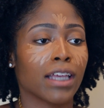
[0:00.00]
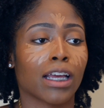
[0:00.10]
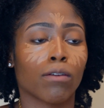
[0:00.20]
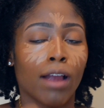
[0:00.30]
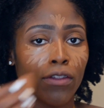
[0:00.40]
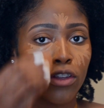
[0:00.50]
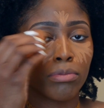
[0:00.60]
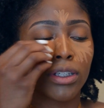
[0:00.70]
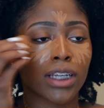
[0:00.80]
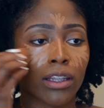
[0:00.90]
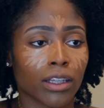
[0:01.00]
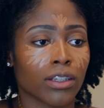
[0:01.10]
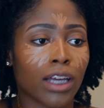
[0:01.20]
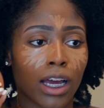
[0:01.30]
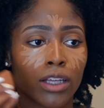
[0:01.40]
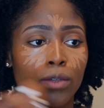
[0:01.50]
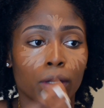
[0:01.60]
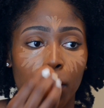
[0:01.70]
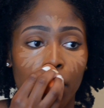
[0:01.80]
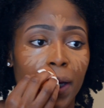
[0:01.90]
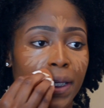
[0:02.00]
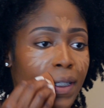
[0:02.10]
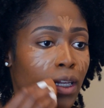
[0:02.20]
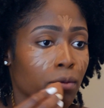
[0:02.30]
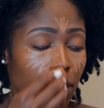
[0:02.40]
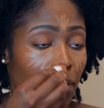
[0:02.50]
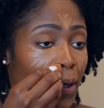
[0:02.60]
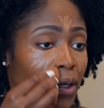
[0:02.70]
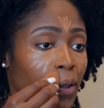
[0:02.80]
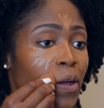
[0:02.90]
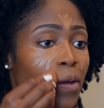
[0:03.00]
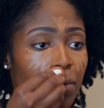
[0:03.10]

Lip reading: Like right after you blend out the under eye, you want to go ahead and set it with your powder